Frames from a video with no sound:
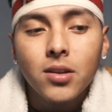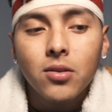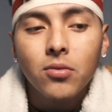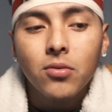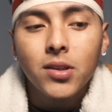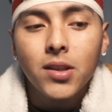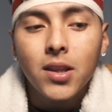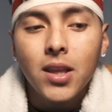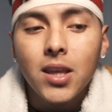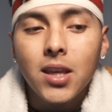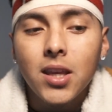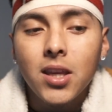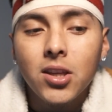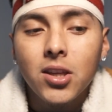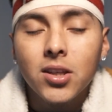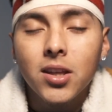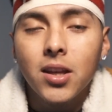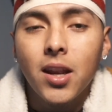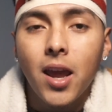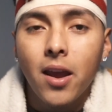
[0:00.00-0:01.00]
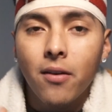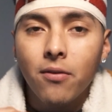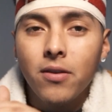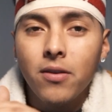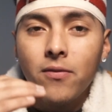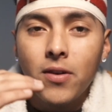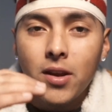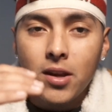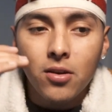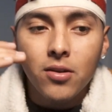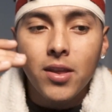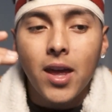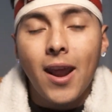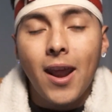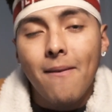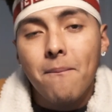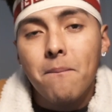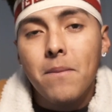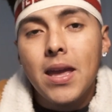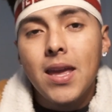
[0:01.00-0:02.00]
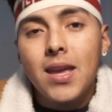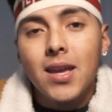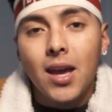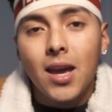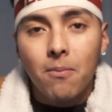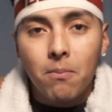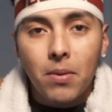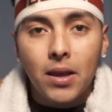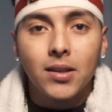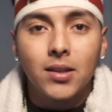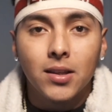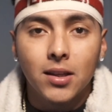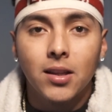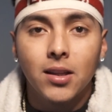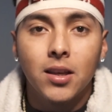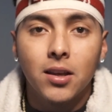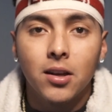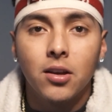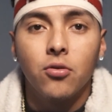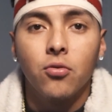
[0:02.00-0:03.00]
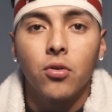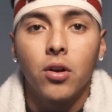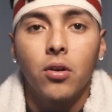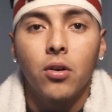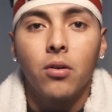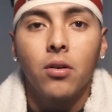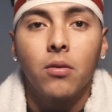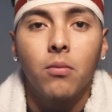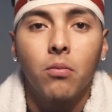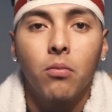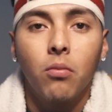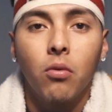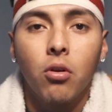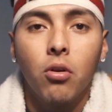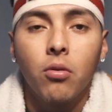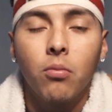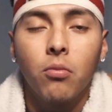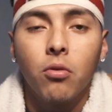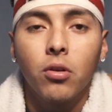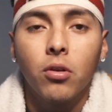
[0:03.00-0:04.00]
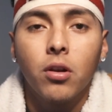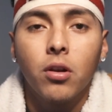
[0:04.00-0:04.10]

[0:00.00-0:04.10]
with each and every video that I make, I'm basically gonna grow more and more